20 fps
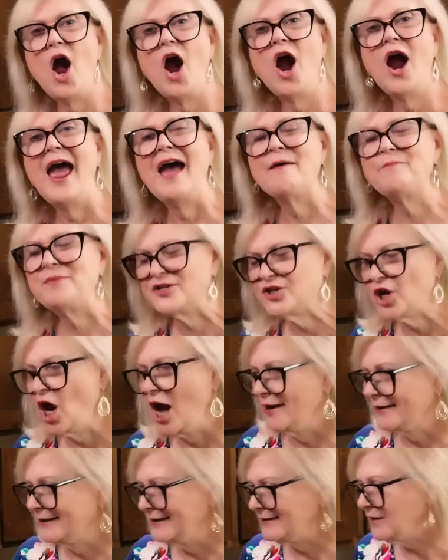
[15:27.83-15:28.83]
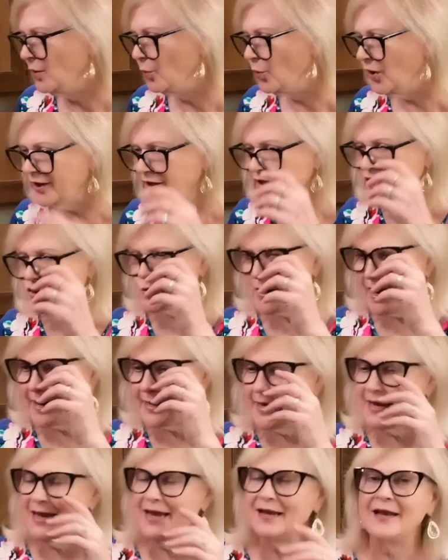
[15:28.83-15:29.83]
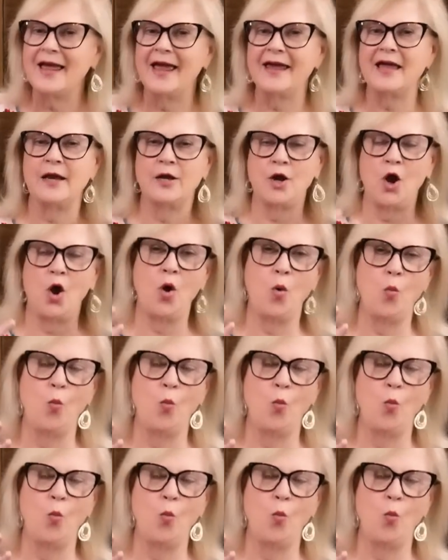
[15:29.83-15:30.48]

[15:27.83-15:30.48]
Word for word: have been talking and we're gonna try to eat like a